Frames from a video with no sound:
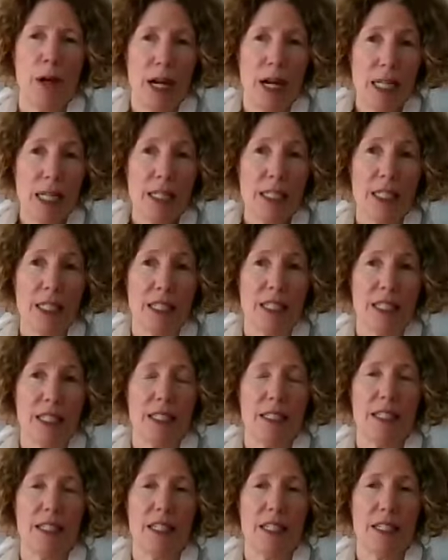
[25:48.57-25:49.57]

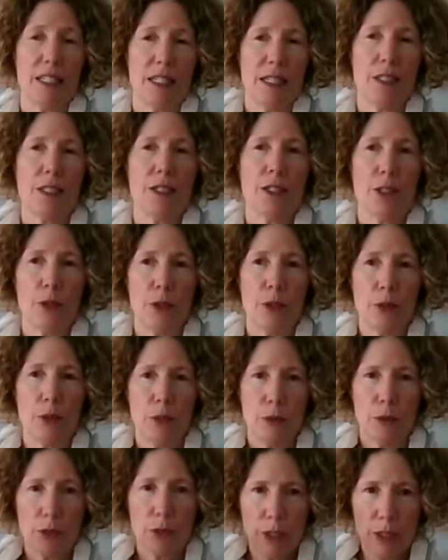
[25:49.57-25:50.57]
practice is
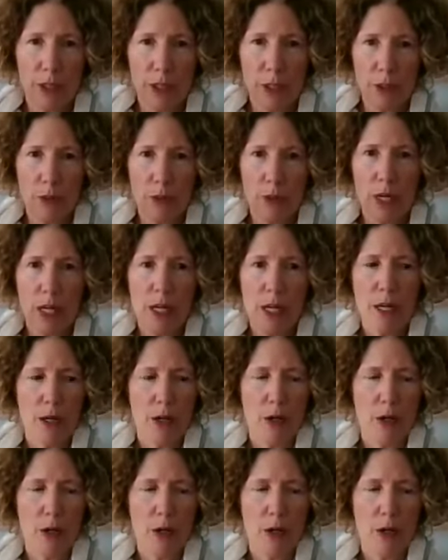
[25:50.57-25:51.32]
to, you know,